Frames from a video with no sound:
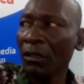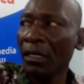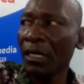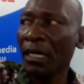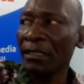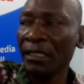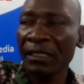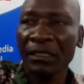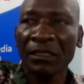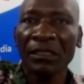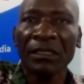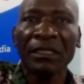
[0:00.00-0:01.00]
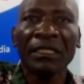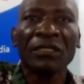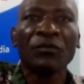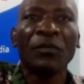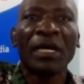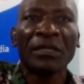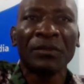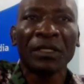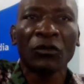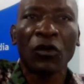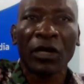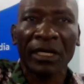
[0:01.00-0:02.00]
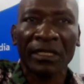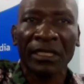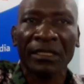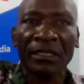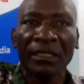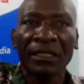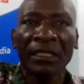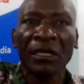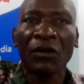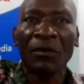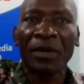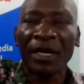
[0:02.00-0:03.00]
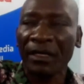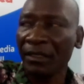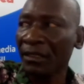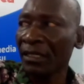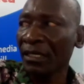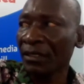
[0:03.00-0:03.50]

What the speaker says: I think this must be corrected in our mind. Thank